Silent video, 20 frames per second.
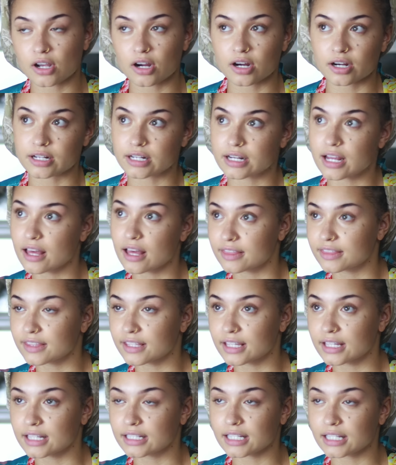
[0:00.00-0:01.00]
aren't
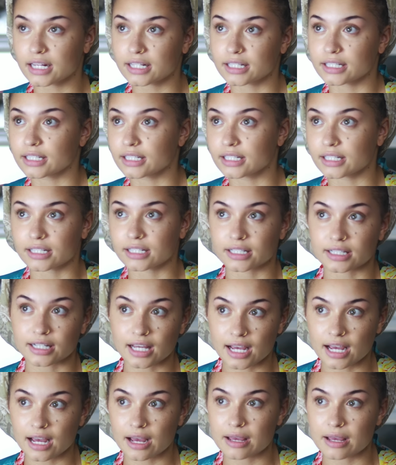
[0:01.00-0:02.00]
nothing, da da da da
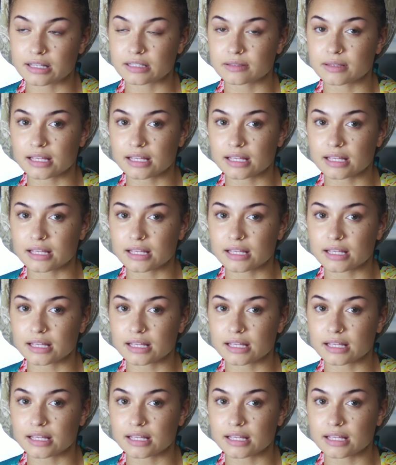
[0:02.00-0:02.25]
da.